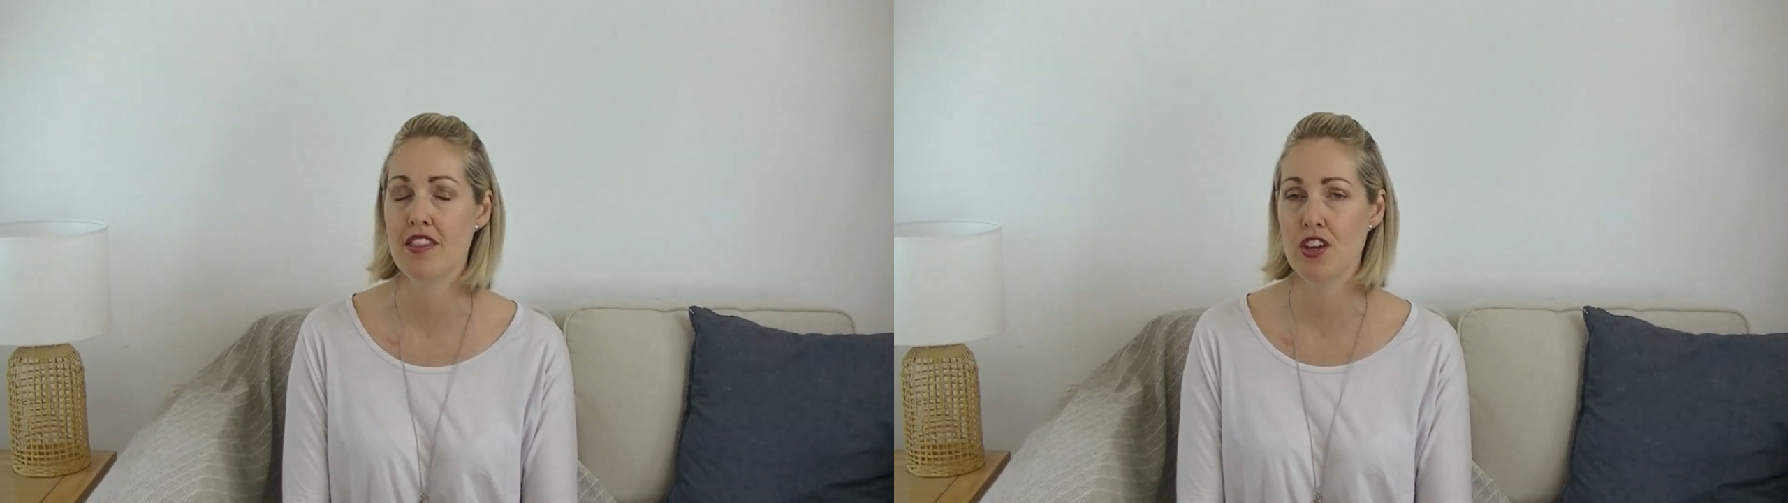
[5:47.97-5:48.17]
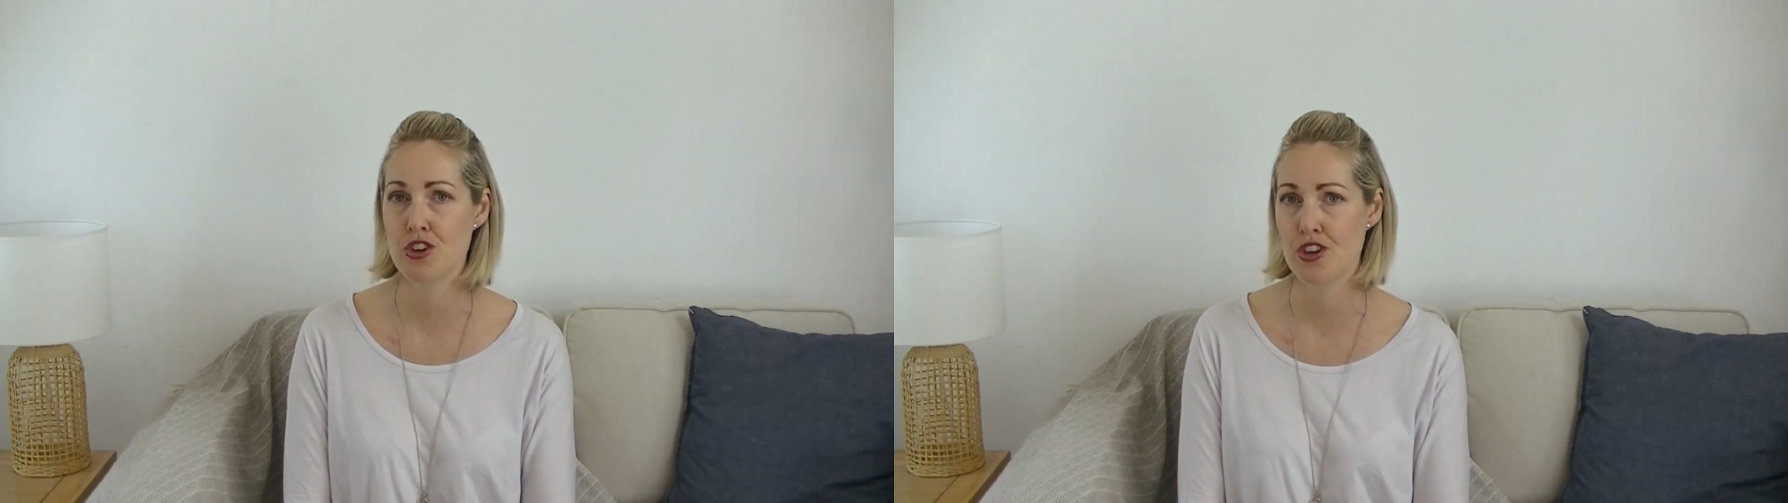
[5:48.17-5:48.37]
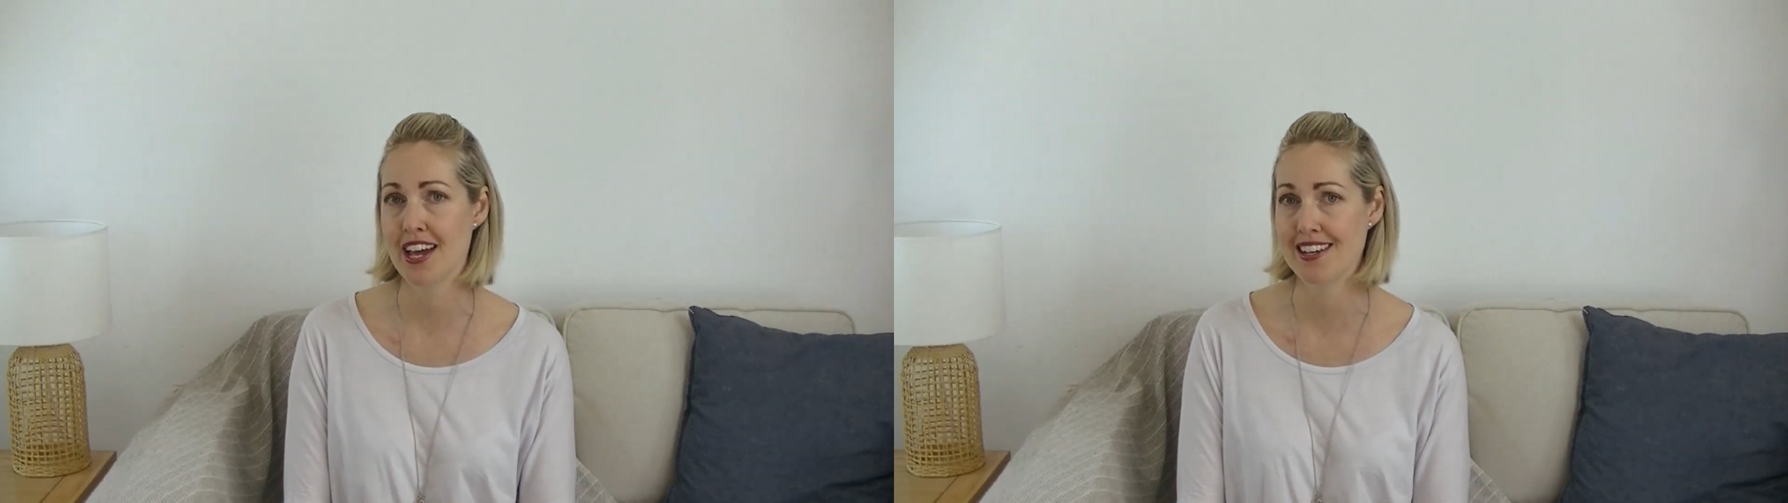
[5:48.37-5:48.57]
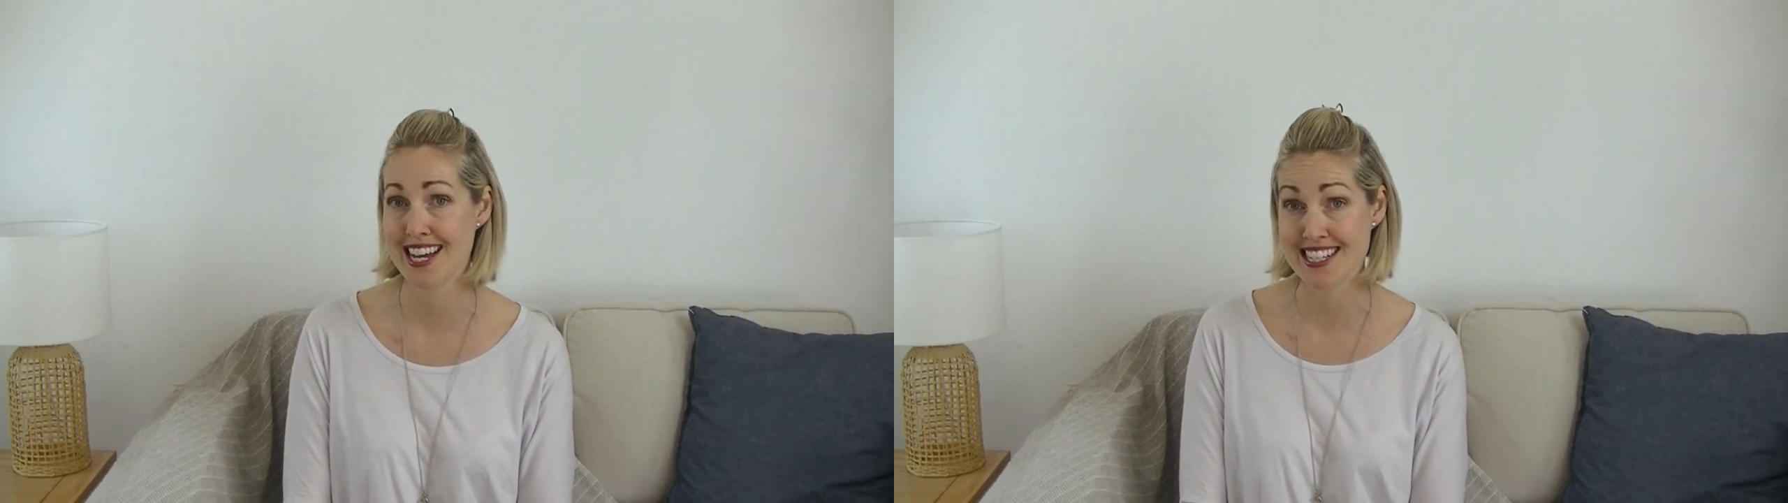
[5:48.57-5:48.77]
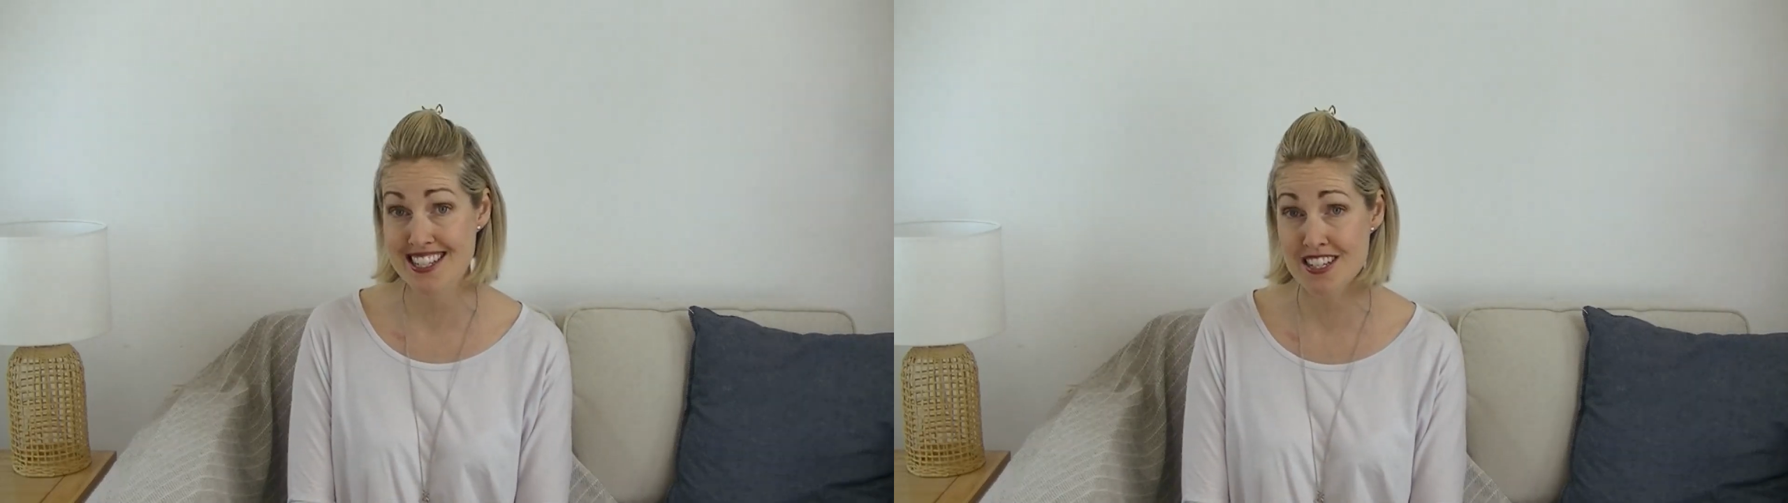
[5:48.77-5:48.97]
that you get
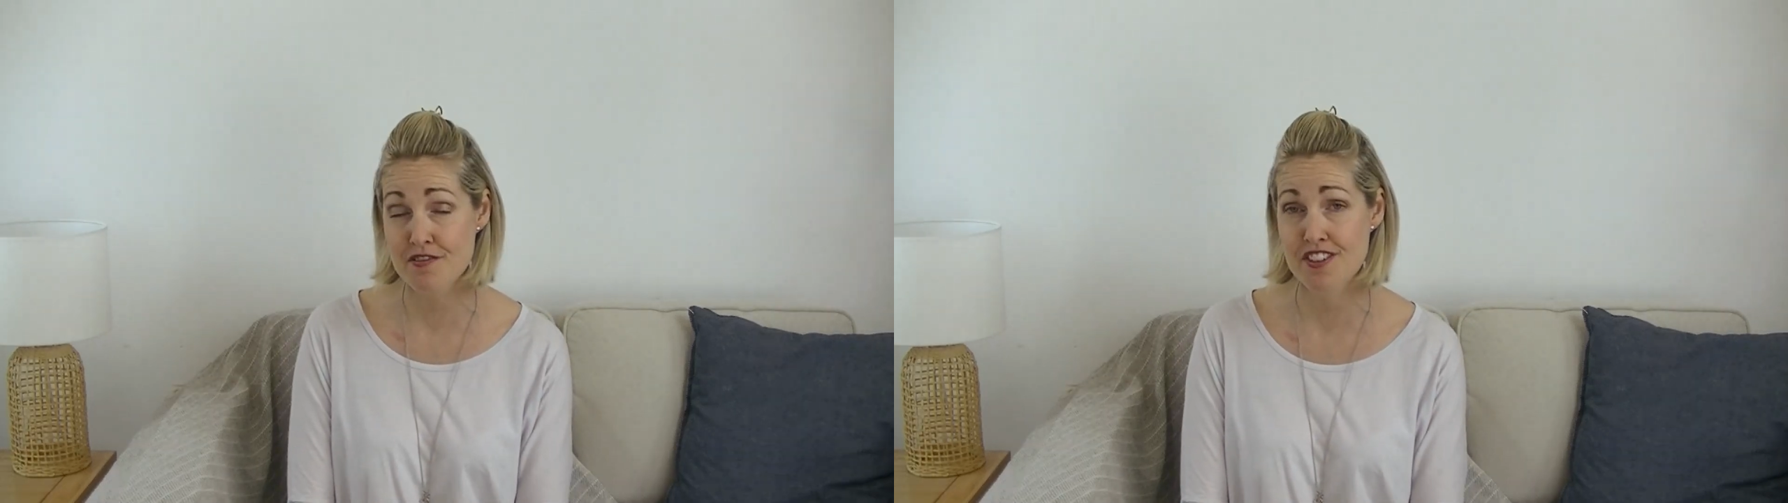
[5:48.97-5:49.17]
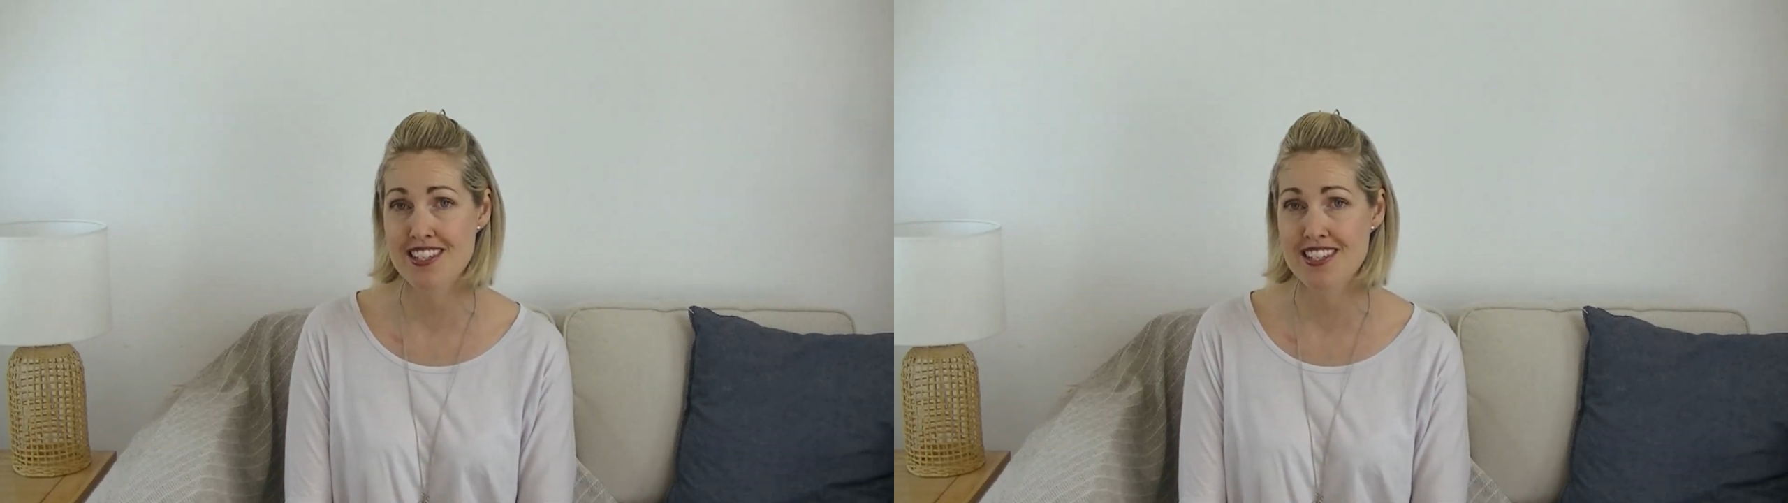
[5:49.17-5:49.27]
tested for